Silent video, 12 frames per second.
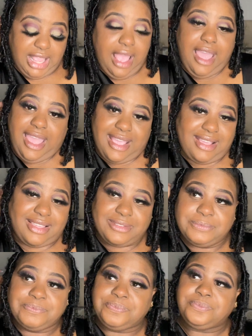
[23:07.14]
like,
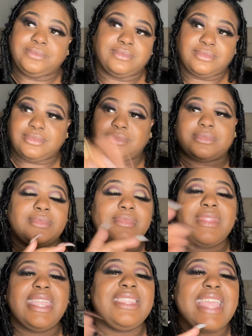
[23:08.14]

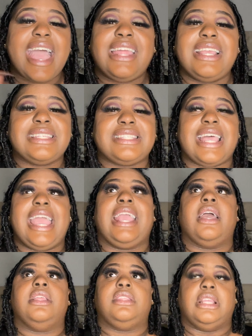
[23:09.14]
that is
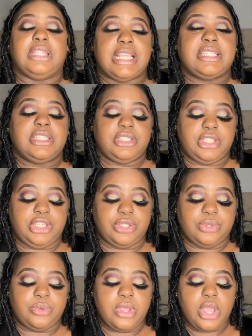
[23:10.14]
like the lesson to
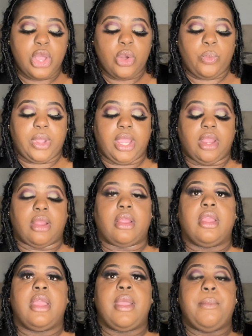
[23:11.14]
you
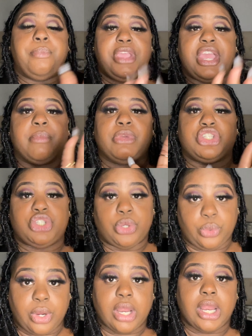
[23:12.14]
where being
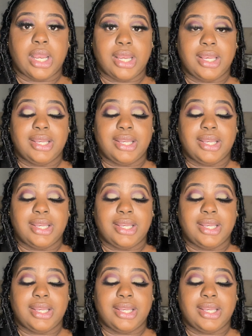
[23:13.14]
mature